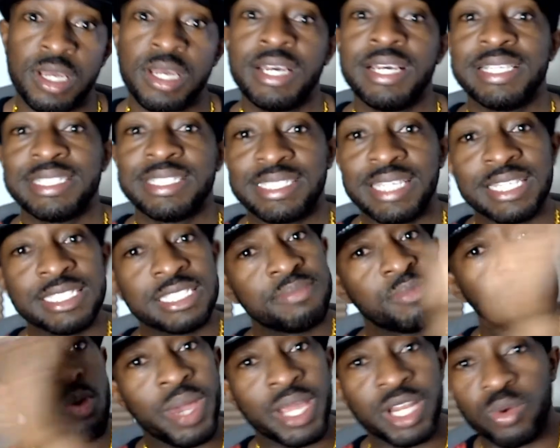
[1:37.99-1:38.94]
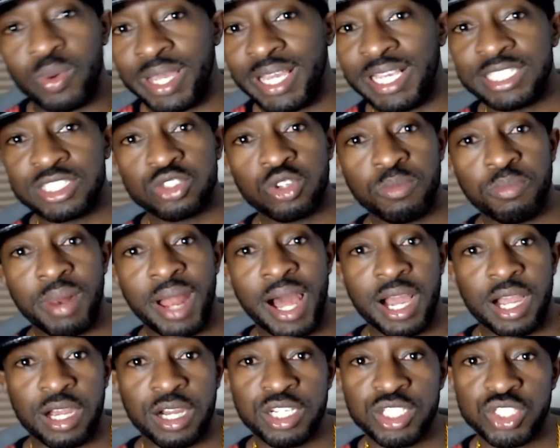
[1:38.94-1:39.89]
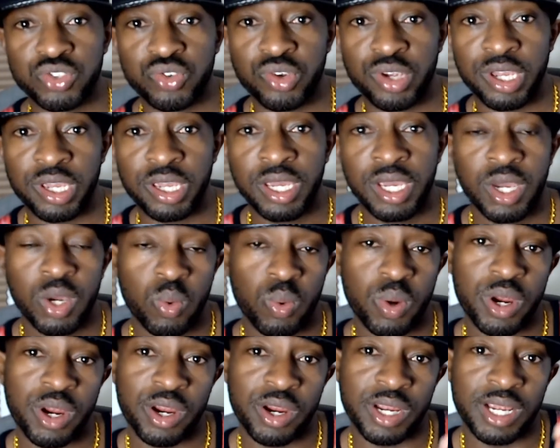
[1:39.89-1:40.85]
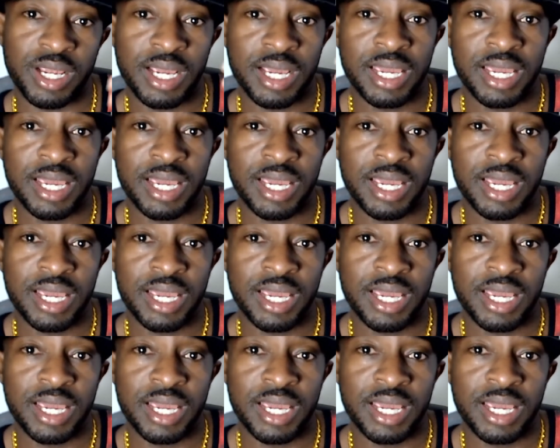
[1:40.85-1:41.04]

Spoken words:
sends him away to an Eastern Bloc country where